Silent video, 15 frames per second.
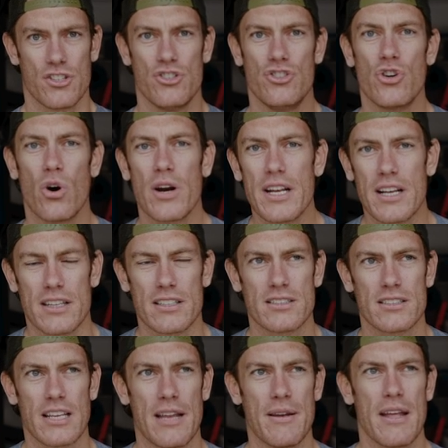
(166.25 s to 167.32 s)
join
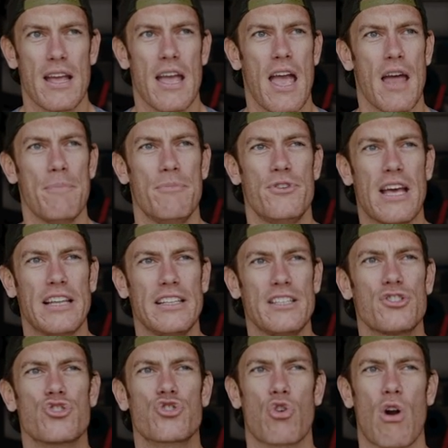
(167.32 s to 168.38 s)
us, and, and at
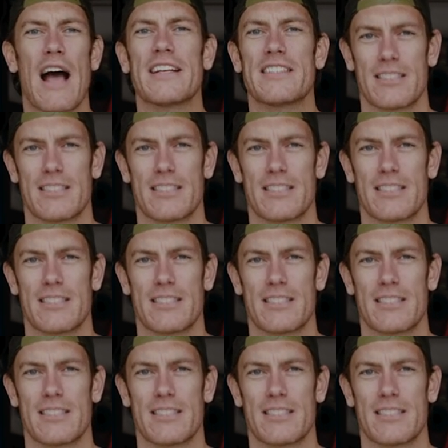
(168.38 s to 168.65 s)
least try